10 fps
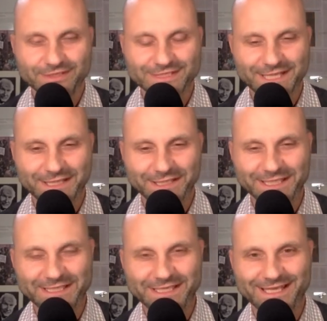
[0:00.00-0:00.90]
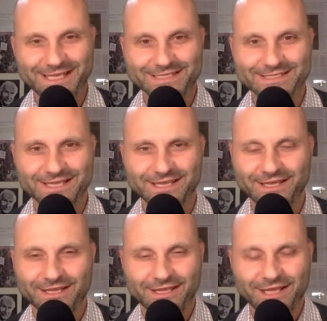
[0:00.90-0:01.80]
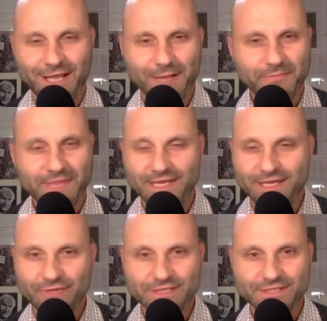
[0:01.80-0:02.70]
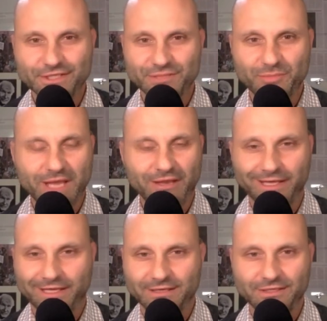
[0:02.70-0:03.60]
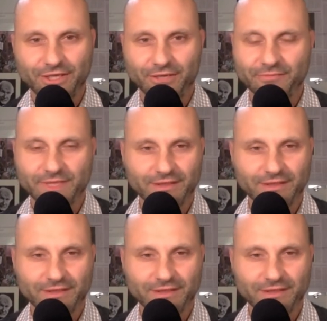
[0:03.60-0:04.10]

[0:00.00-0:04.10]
And secondly, is um, any research about like you know